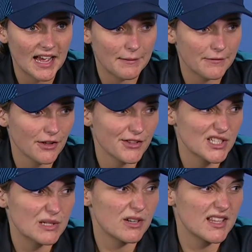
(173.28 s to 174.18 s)
we've got the
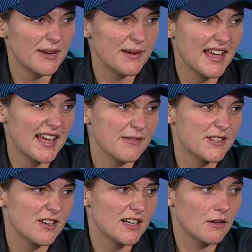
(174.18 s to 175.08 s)
squad that we have,
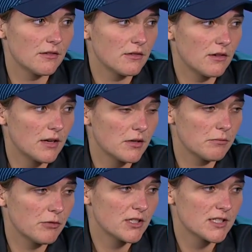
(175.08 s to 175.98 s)
so I
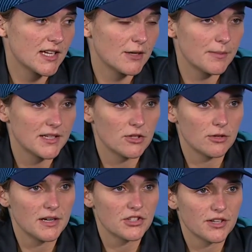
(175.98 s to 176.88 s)
wouldn't say it would be too
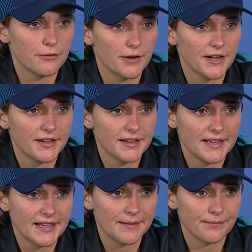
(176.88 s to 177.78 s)
much different.
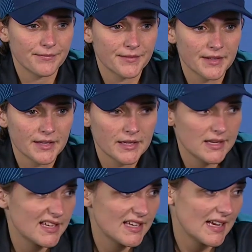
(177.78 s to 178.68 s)

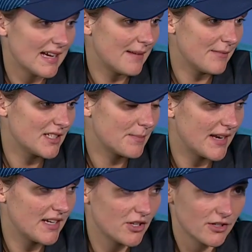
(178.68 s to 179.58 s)
It's
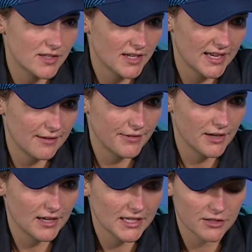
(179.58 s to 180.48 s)
been good to have the
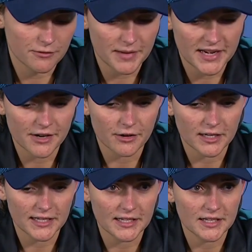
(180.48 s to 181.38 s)
likes of Maddie
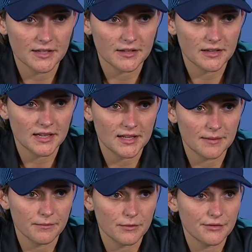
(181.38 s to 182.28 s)
Green
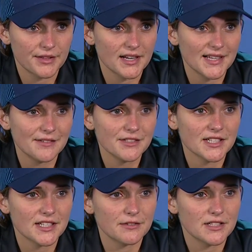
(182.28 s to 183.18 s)
with the gloves.
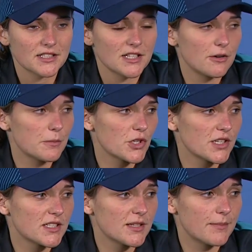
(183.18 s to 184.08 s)
It gives us an option to